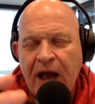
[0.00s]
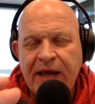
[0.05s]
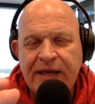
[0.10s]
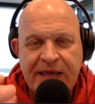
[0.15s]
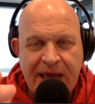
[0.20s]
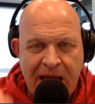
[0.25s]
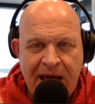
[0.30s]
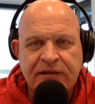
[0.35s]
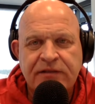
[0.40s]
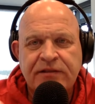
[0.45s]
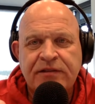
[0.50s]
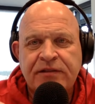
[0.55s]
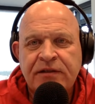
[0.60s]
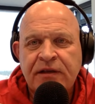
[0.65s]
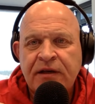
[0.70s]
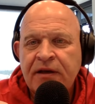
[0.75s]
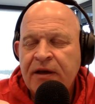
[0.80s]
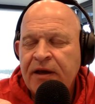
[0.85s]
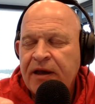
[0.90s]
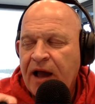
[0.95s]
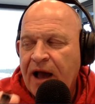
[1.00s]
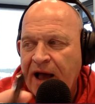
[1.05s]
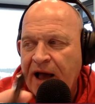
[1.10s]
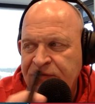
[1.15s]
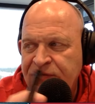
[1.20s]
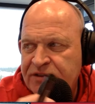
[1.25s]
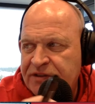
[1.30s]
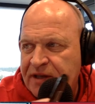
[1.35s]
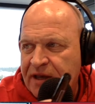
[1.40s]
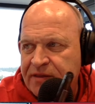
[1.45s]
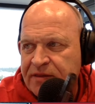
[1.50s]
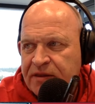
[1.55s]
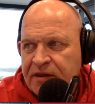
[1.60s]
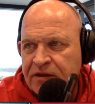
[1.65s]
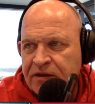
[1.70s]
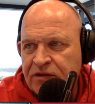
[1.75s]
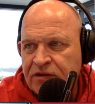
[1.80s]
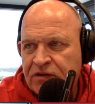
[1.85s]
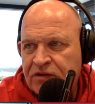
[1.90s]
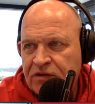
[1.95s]
Yes, I've said
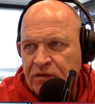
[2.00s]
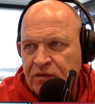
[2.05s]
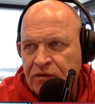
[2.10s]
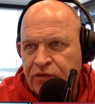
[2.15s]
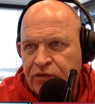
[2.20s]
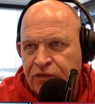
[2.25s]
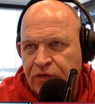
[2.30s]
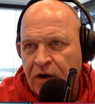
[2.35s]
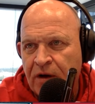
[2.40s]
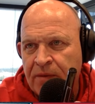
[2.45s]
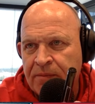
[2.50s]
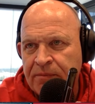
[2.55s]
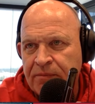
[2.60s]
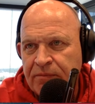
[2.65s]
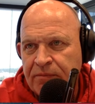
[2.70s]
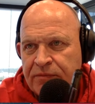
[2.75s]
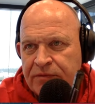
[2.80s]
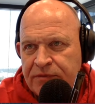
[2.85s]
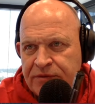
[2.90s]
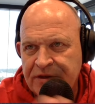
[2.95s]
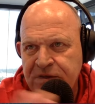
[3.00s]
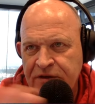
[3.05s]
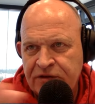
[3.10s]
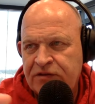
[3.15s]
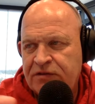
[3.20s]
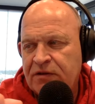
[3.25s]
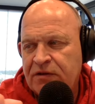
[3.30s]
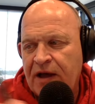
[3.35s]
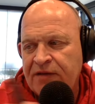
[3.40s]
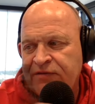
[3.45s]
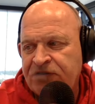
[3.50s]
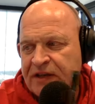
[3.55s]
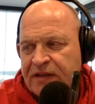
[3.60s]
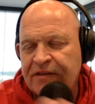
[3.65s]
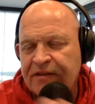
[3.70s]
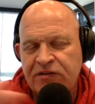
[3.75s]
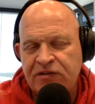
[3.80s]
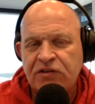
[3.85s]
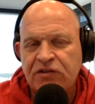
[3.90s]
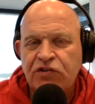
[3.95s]
this
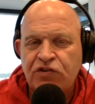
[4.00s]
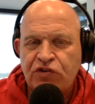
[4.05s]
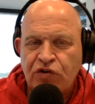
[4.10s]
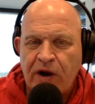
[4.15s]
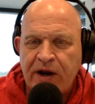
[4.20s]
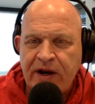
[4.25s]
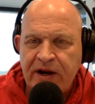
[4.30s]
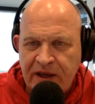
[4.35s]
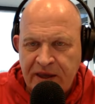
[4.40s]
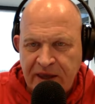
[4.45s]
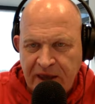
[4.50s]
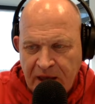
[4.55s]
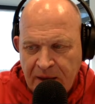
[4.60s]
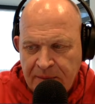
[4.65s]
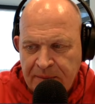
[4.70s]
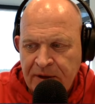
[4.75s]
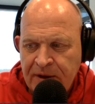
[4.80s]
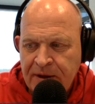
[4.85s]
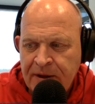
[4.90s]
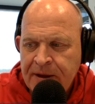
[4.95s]
since training camp.